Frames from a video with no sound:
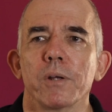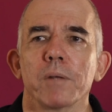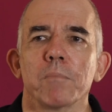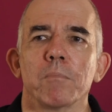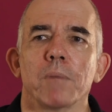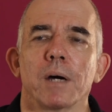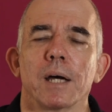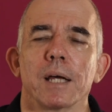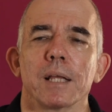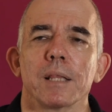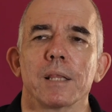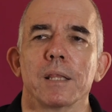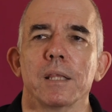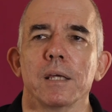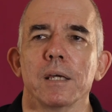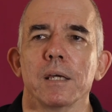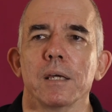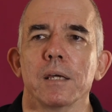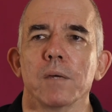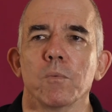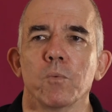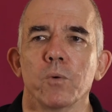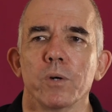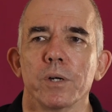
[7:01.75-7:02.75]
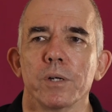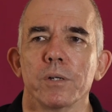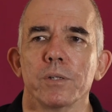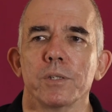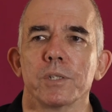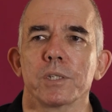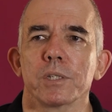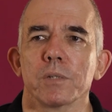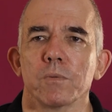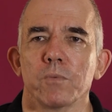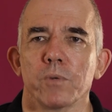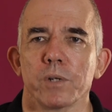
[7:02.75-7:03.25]
in mind the
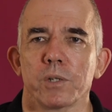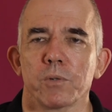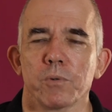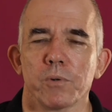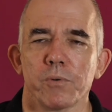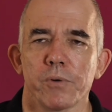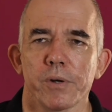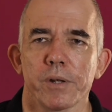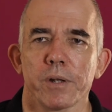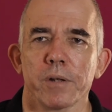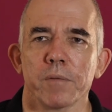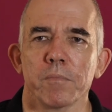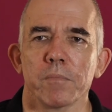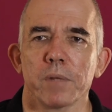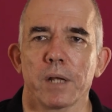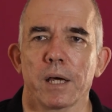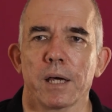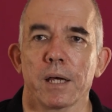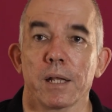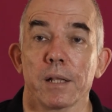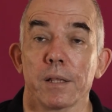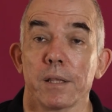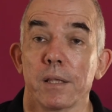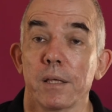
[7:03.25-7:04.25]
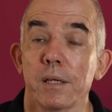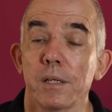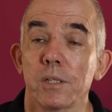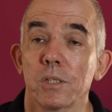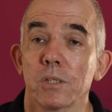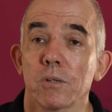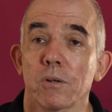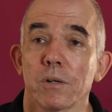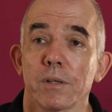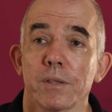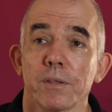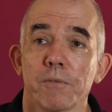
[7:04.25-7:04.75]
words which were written and
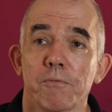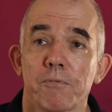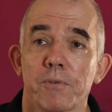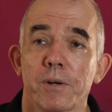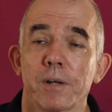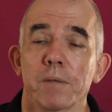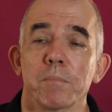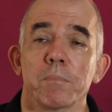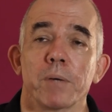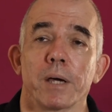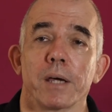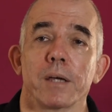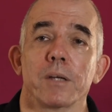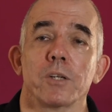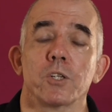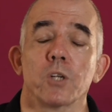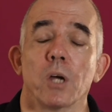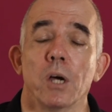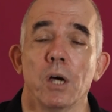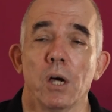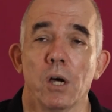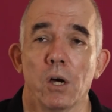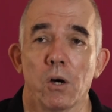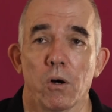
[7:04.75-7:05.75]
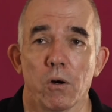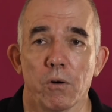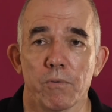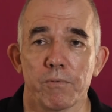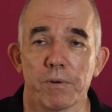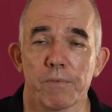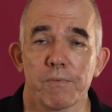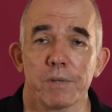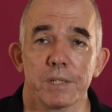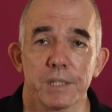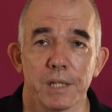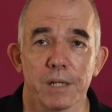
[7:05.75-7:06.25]
these are on the front page
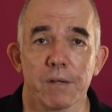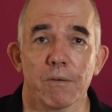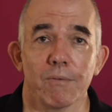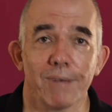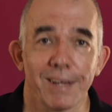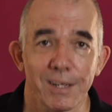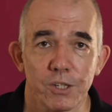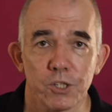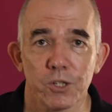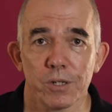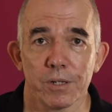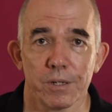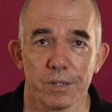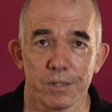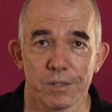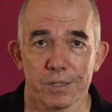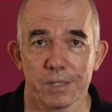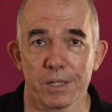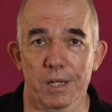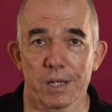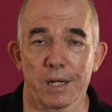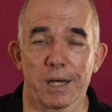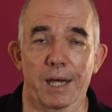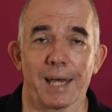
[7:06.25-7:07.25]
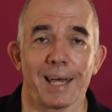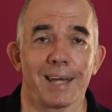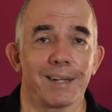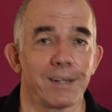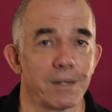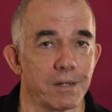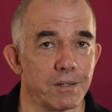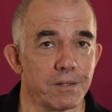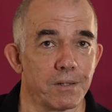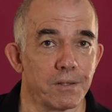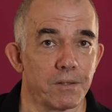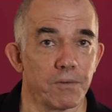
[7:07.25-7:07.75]
of every set of lecture notes that I hand
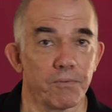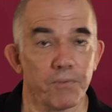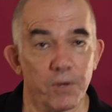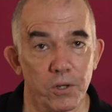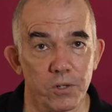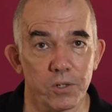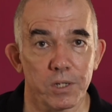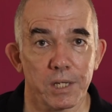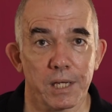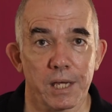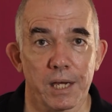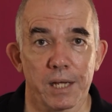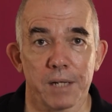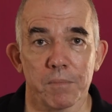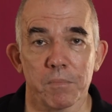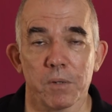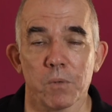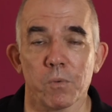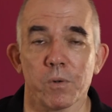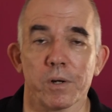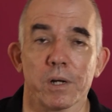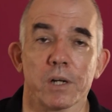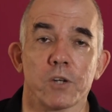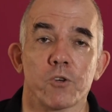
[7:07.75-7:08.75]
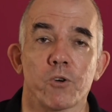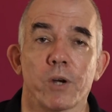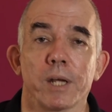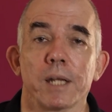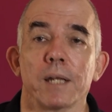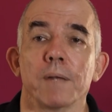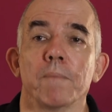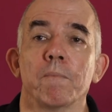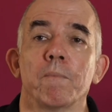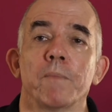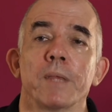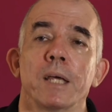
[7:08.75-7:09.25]
out at the Photo Academy where I
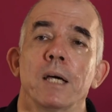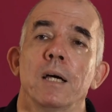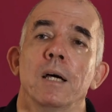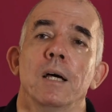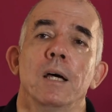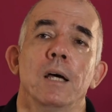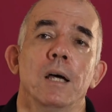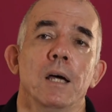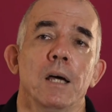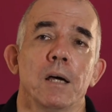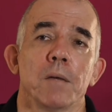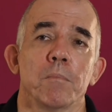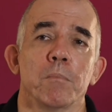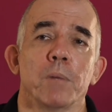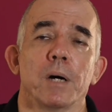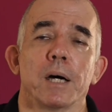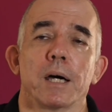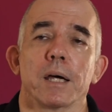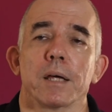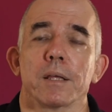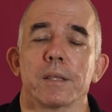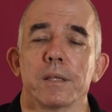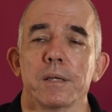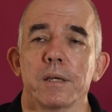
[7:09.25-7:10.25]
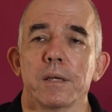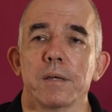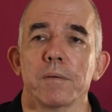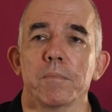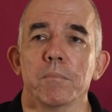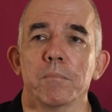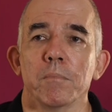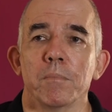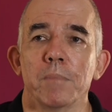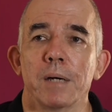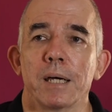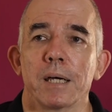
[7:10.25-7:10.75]
train by the
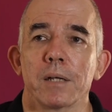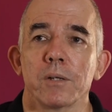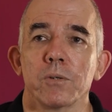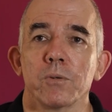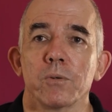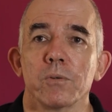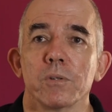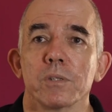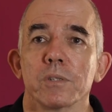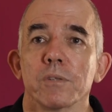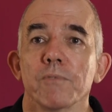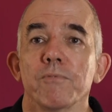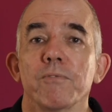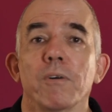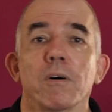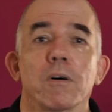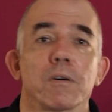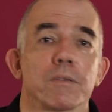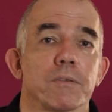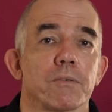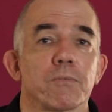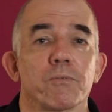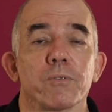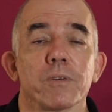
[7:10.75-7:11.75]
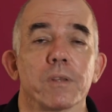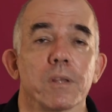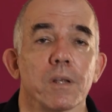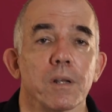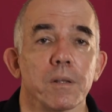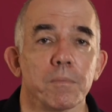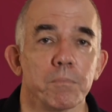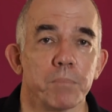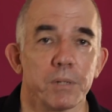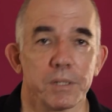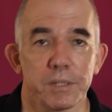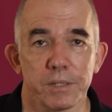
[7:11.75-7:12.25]
man who is the father of the
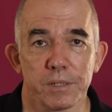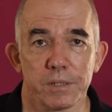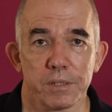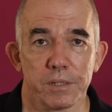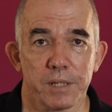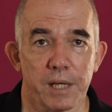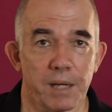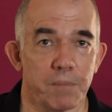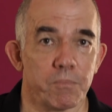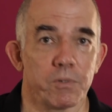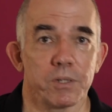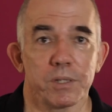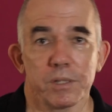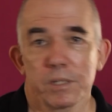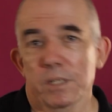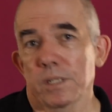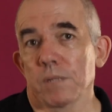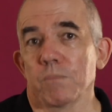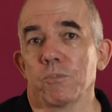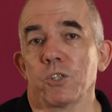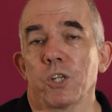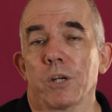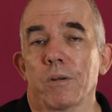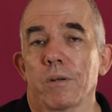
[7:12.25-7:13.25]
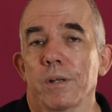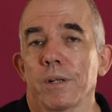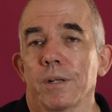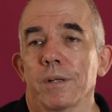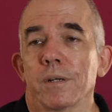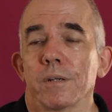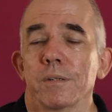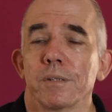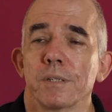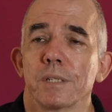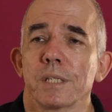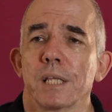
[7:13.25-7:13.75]
Olympus camera system, generally
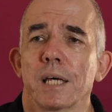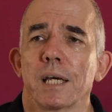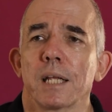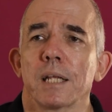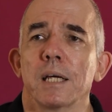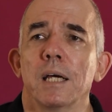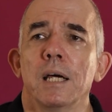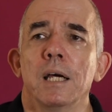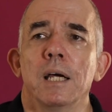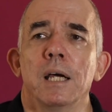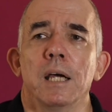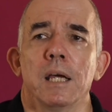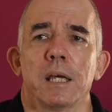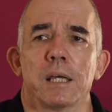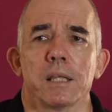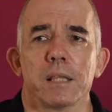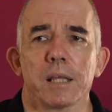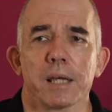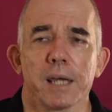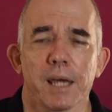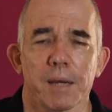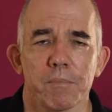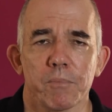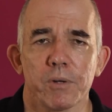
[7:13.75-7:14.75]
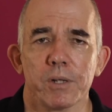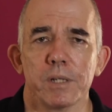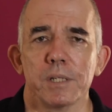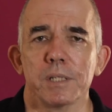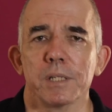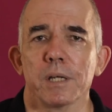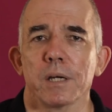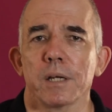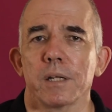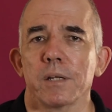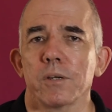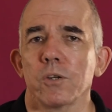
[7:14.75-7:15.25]
known as that, the camera
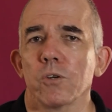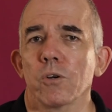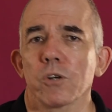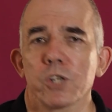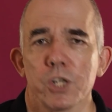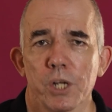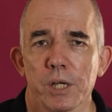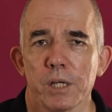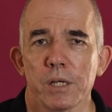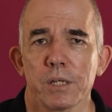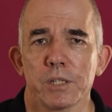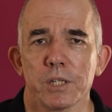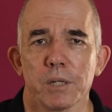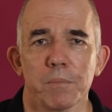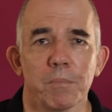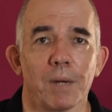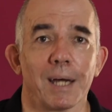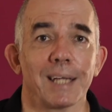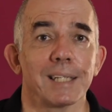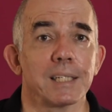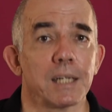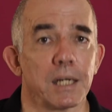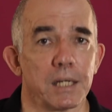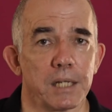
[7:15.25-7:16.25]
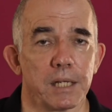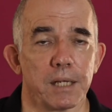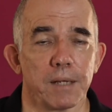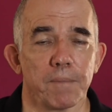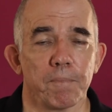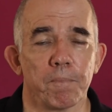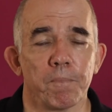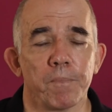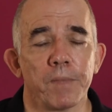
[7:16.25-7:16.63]
designer Yoshihisa Maitani.